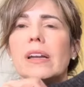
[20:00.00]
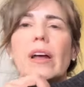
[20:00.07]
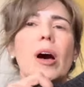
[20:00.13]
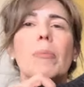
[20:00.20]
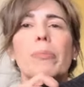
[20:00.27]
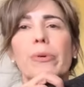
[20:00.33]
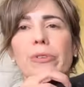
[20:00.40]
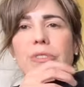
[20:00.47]
an
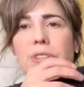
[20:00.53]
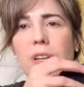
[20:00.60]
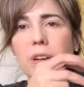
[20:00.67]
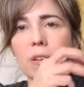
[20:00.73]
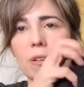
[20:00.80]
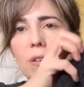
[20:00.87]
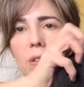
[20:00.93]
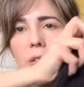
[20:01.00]
upper
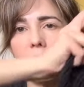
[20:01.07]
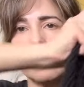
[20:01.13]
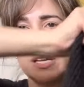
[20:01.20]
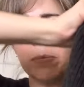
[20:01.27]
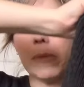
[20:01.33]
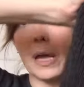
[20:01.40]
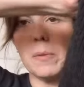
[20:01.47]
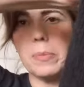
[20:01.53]
tier,
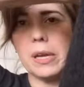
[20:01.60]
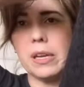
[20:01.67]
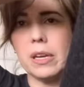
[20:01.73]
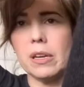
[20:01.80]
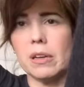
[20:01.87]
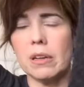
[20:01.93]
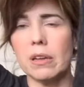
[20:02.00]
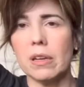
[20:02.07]
in my
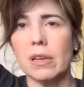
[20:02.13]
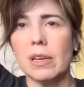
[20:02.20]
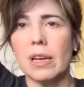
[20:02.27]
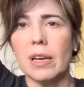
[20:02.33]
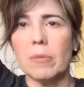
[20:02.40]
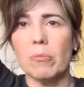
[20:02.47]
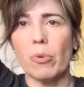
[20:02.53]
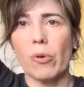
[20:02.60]
opinion,
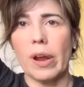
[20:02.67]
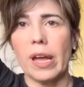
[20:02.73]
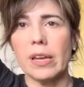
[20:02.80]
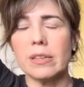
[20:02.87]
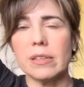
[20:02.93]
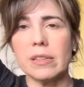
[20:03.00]
brand.